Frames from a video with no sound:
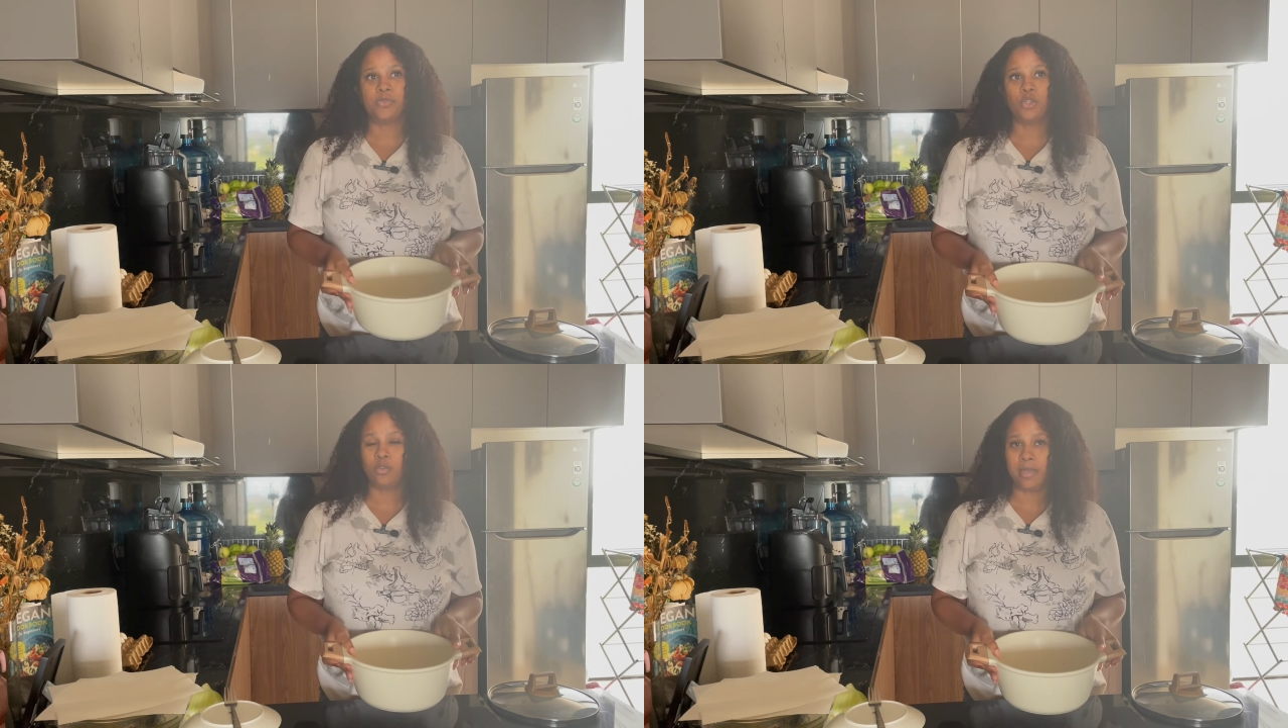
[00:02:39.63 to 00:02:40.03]

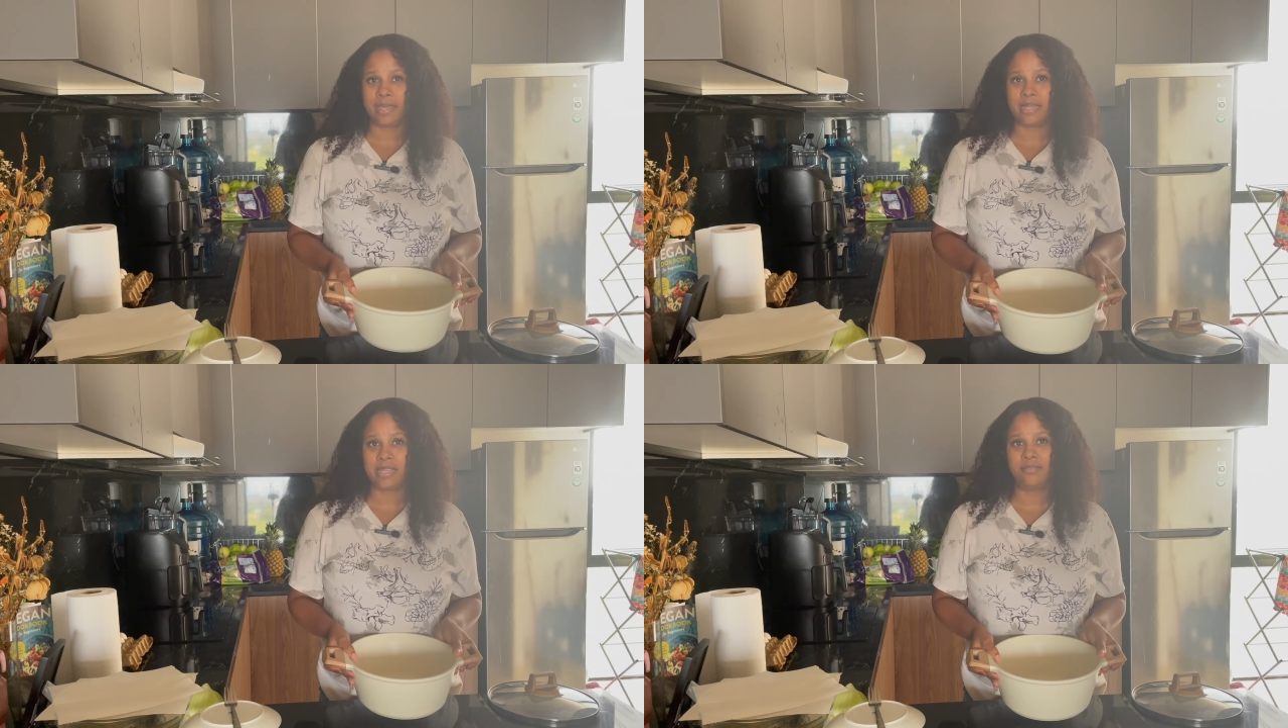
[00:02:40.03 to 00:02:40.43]
Two bay
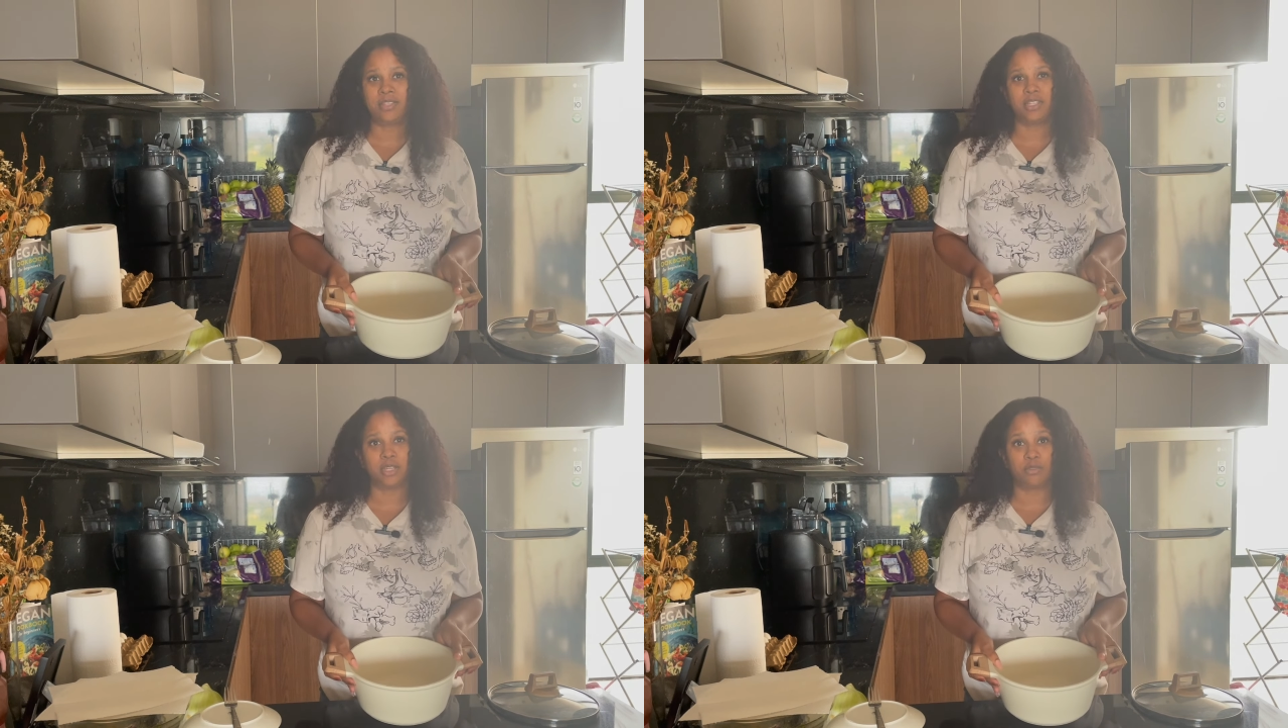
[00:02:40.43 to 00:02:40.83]

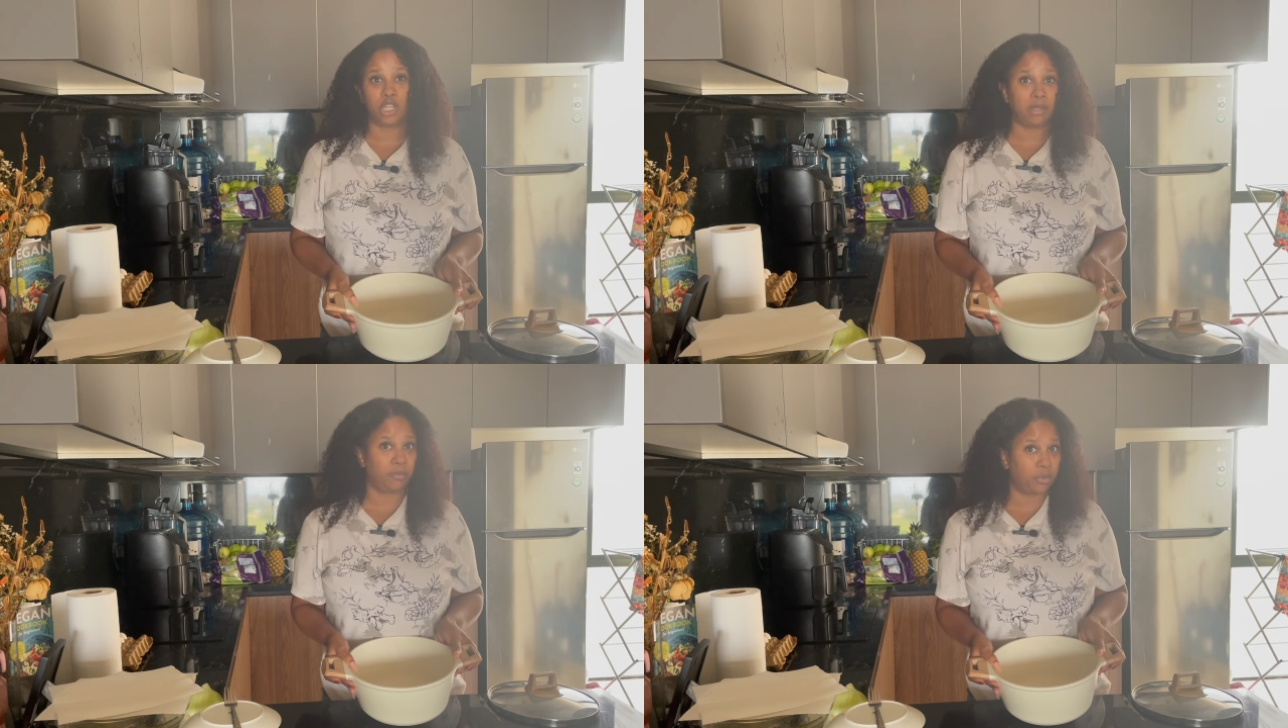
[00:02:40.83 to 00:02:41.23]
leaves, some
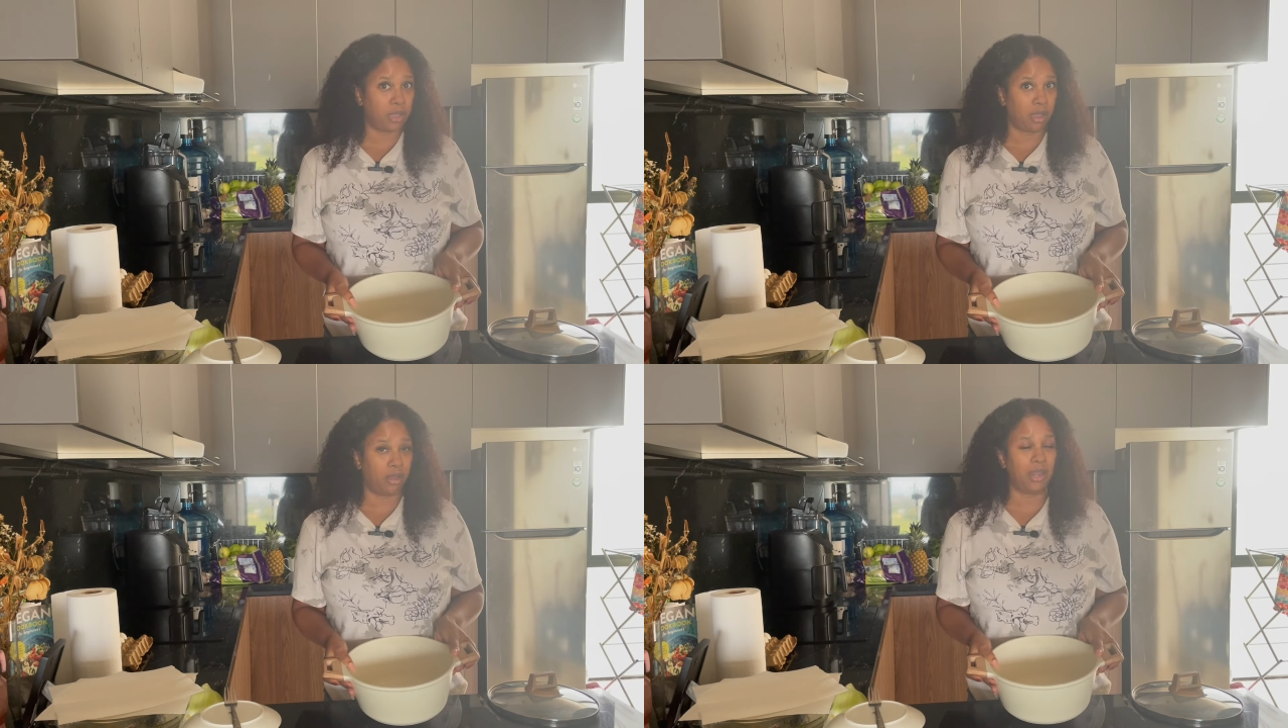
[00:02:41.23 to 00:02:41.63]
chicken
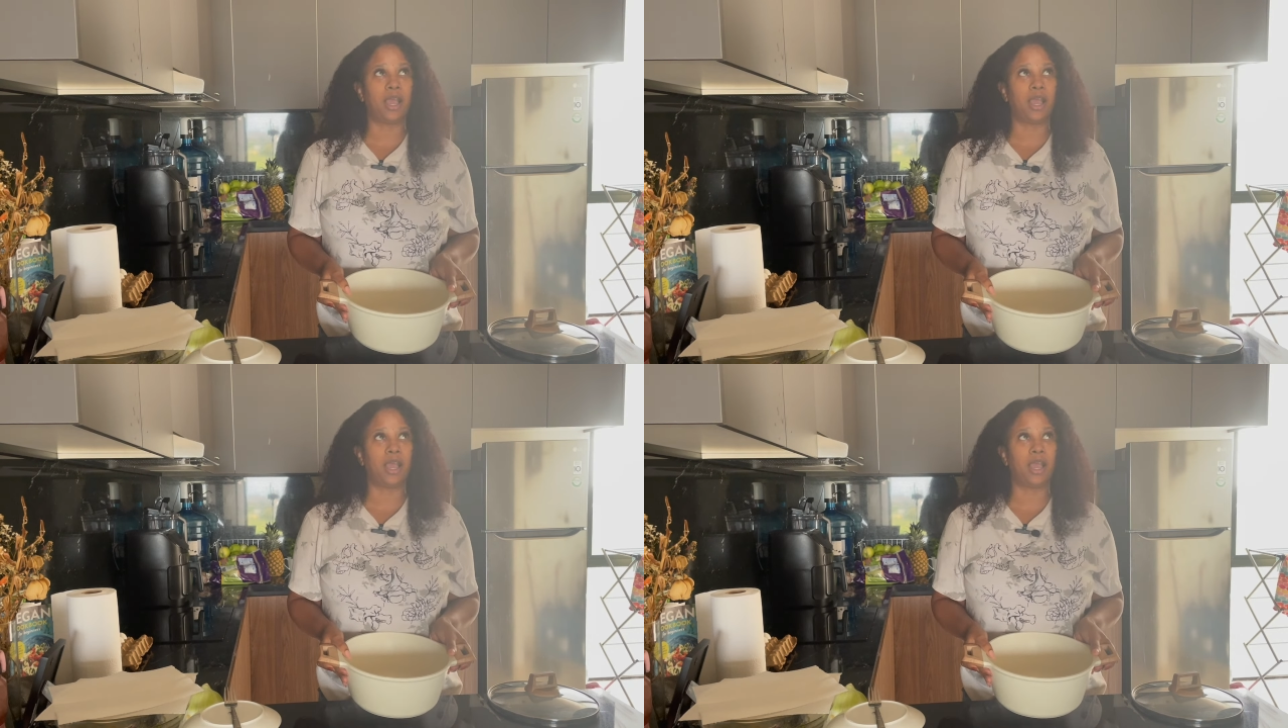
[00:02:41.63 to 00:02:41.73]
bouillon,